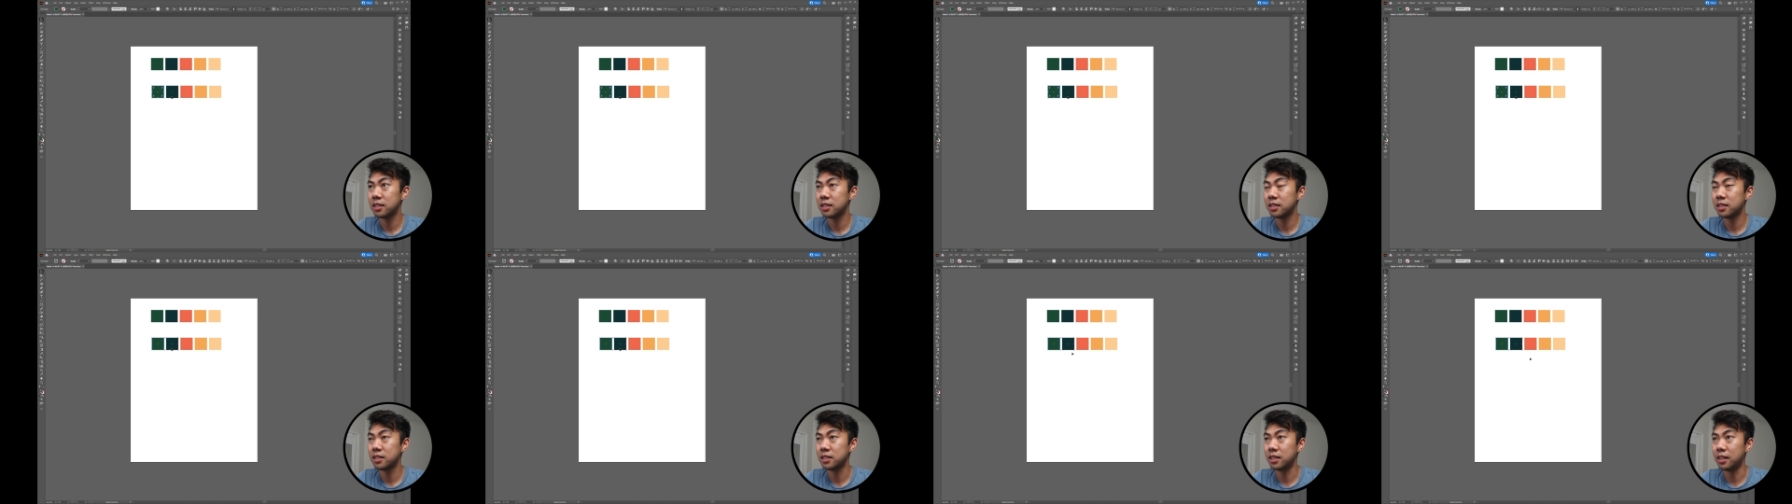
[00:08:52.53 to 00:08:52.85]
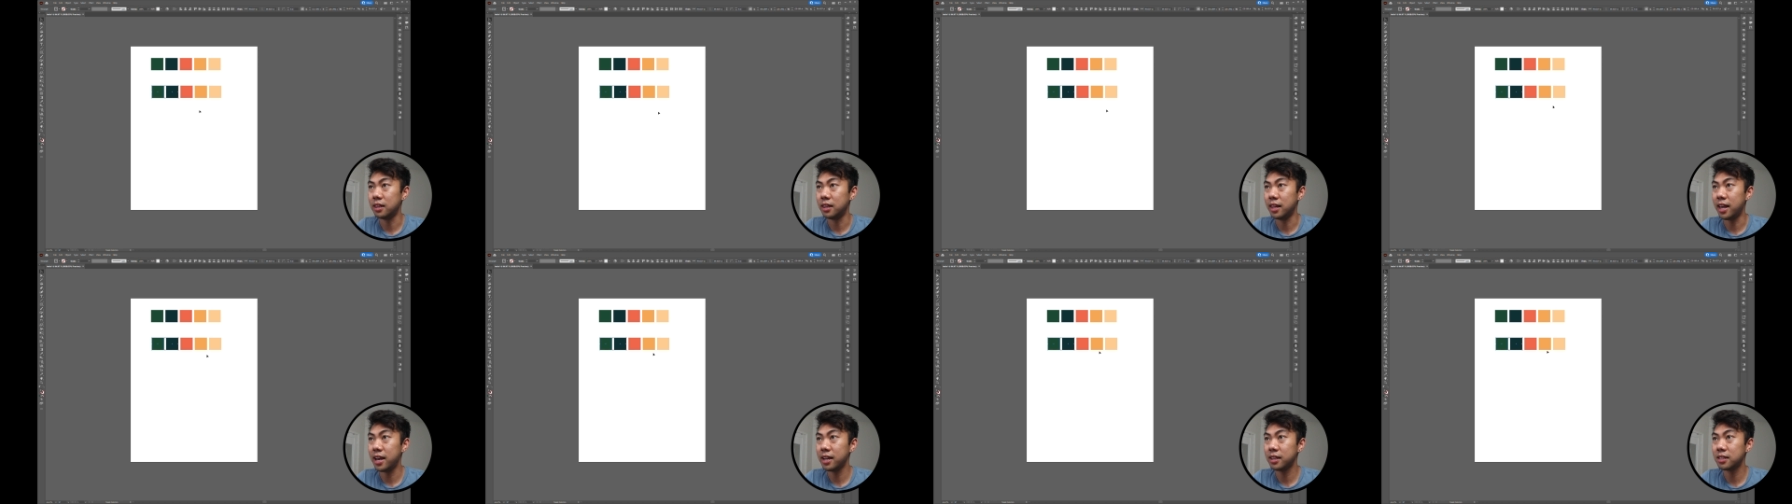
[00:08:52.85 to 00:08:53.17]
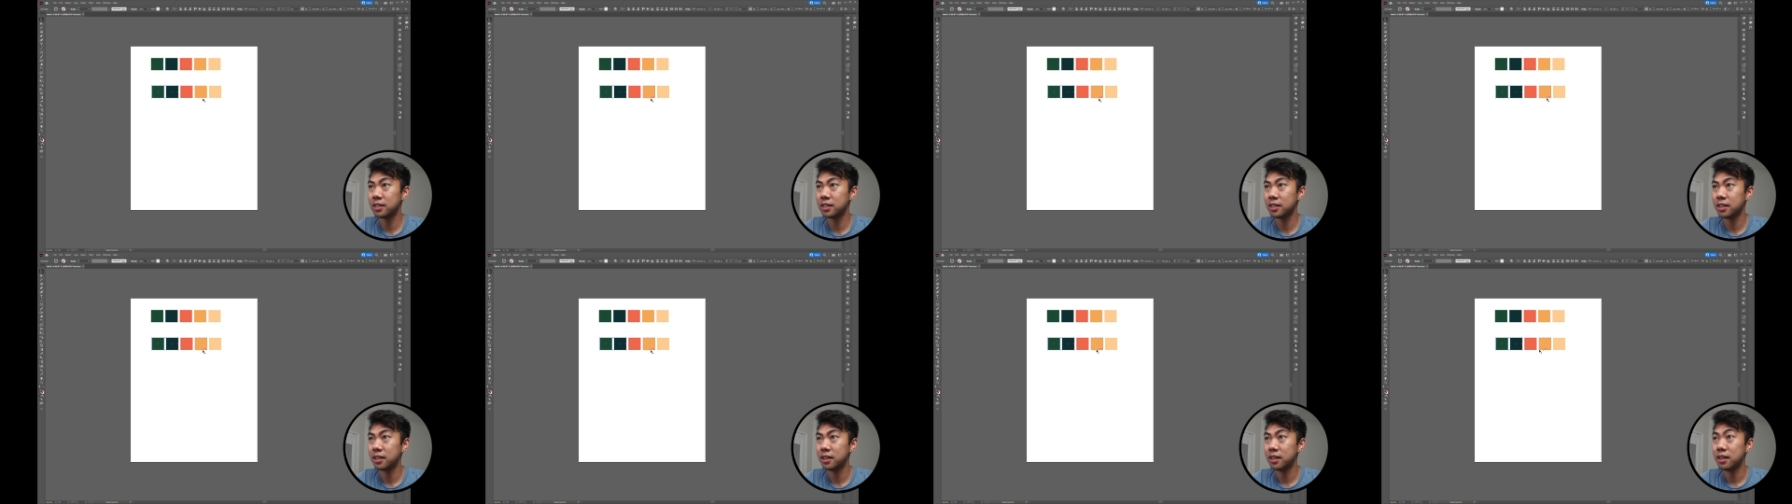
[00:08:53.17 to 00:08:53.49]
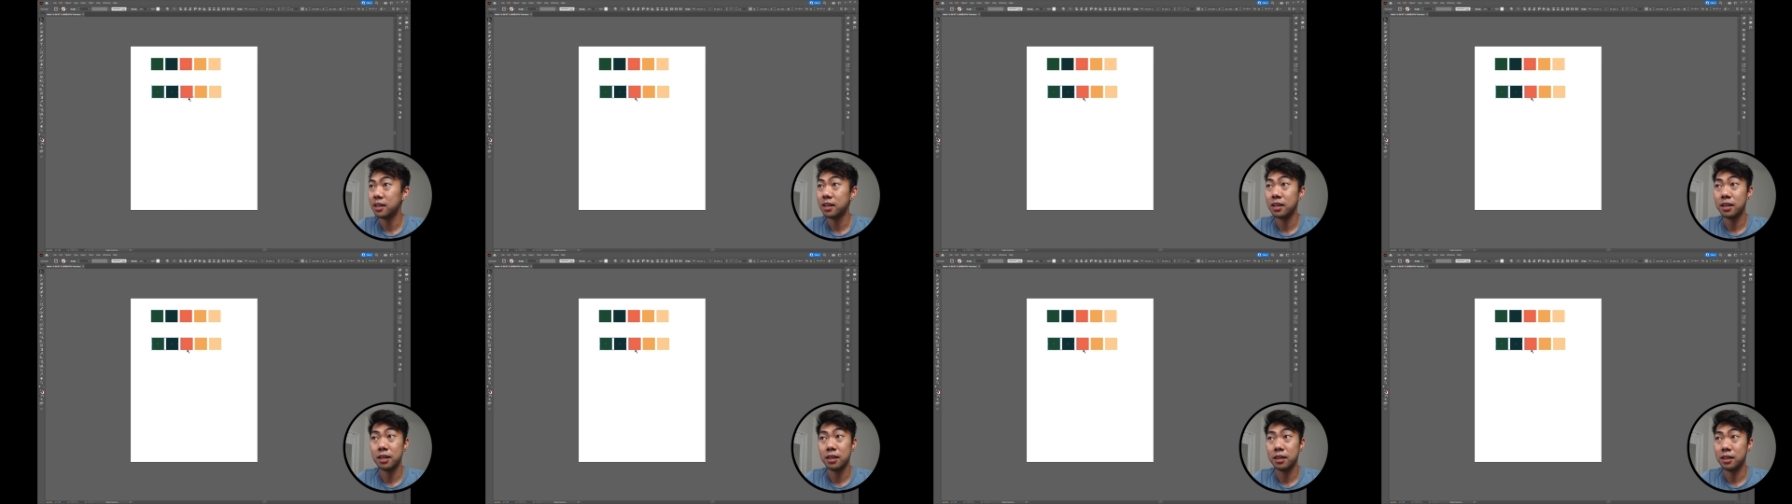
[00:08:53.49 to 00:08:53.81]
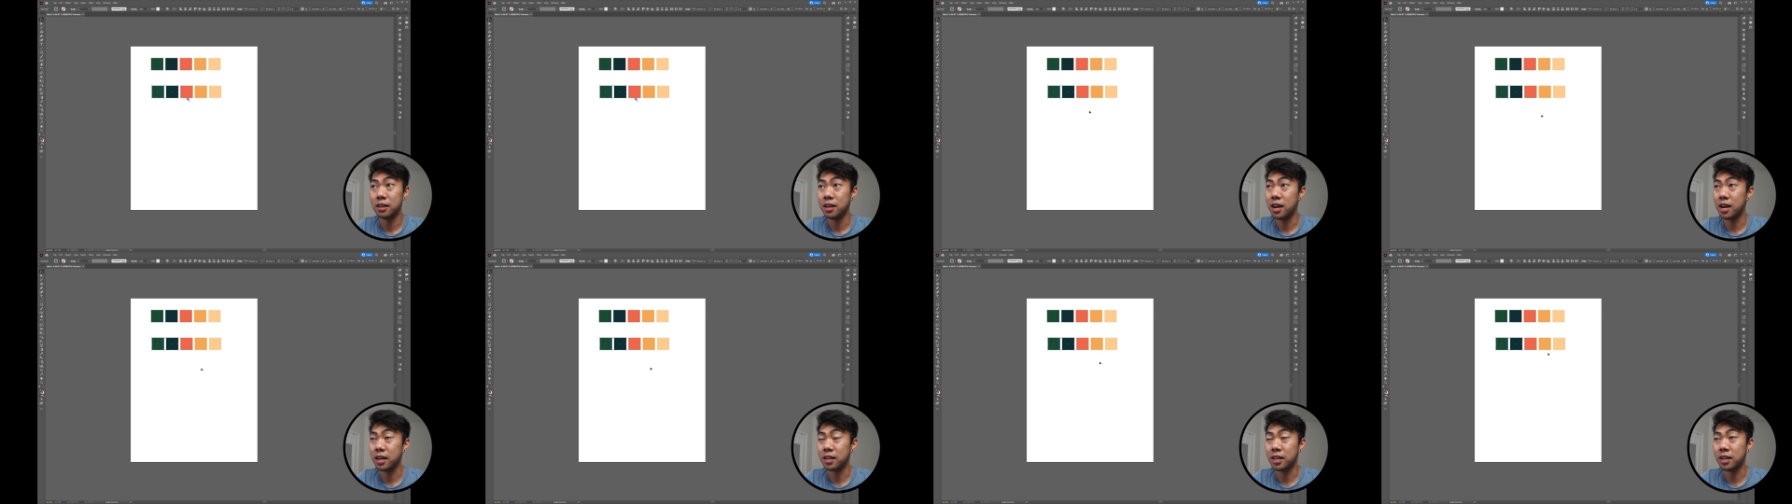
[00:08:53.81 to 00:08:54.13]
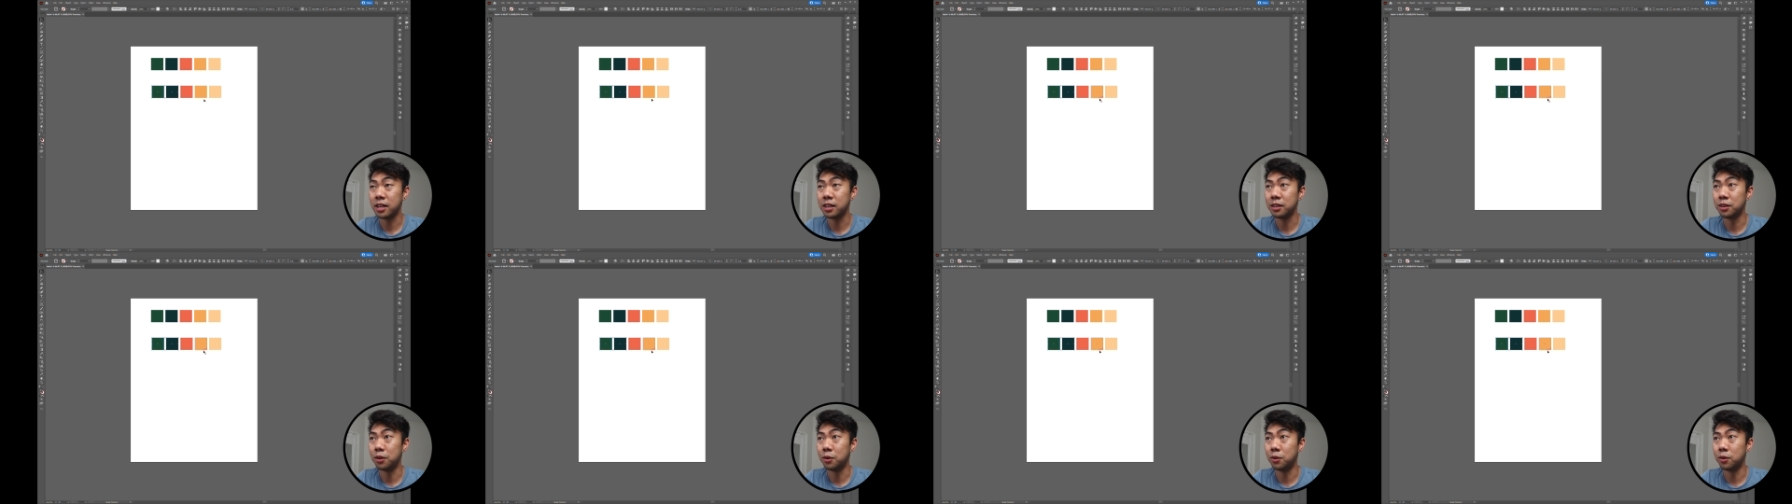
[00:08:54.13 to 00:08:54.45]
select, not
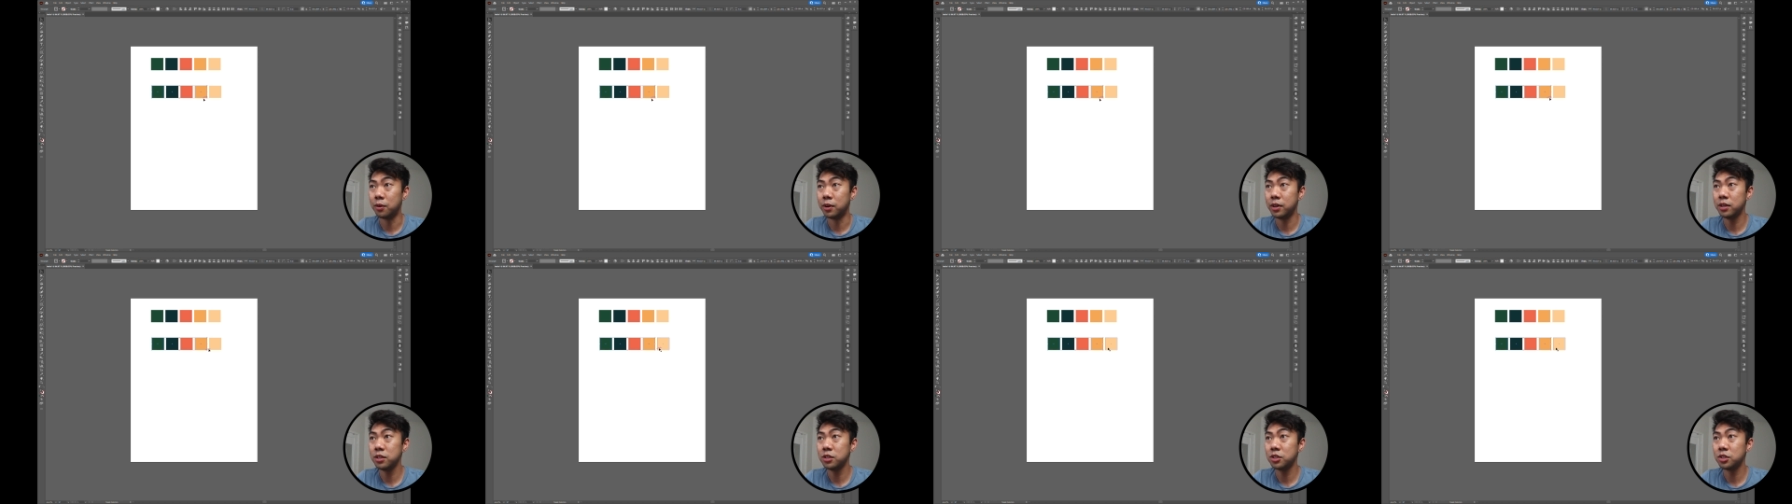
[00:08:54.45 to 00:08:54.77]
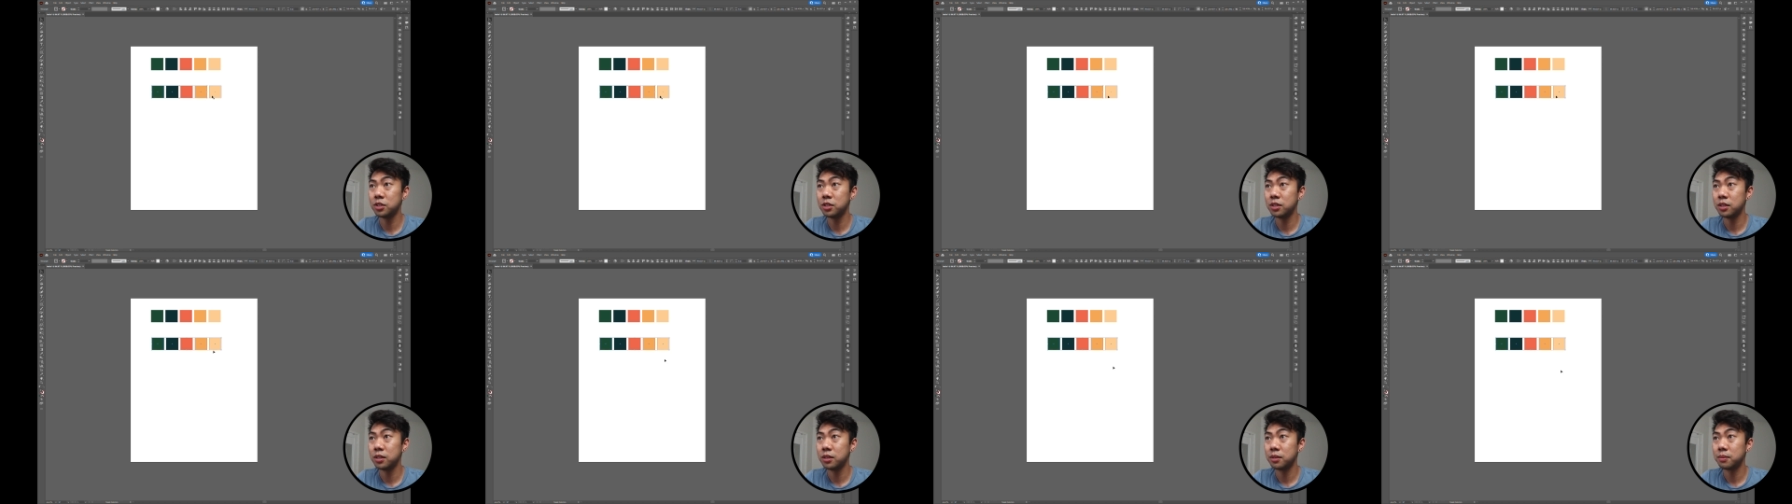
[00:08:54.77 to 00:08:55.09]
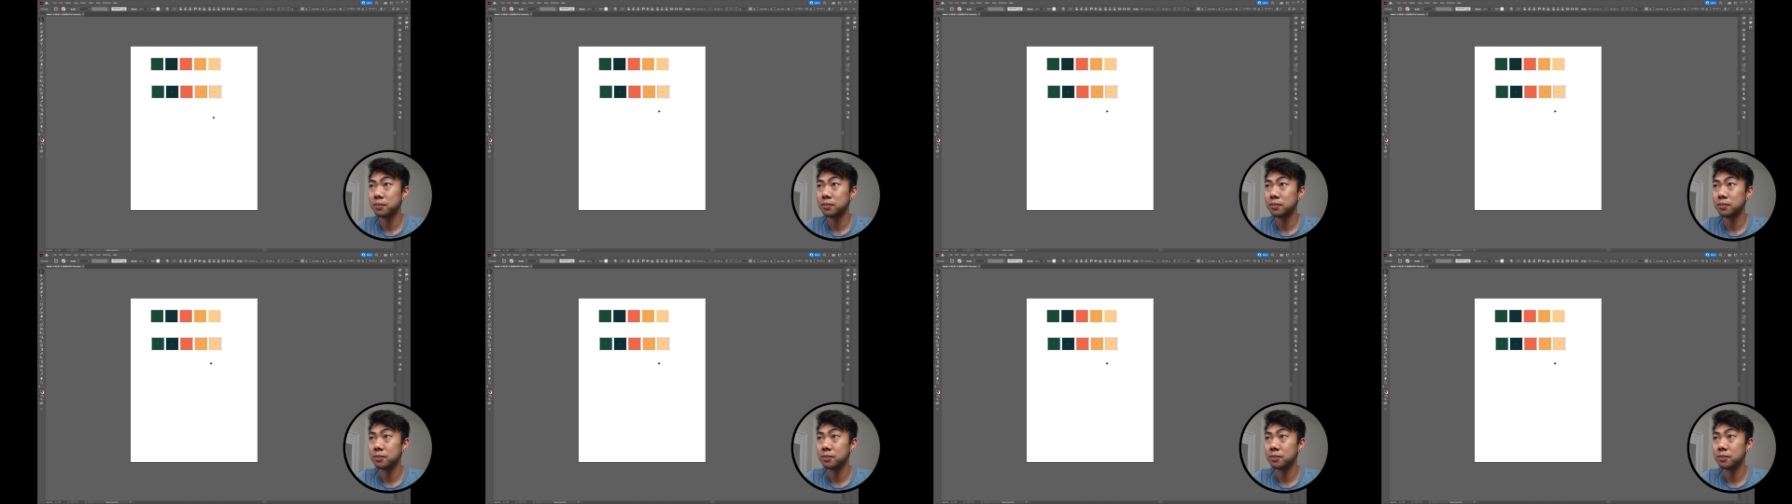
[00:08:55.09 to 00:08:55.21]
clicking the orange.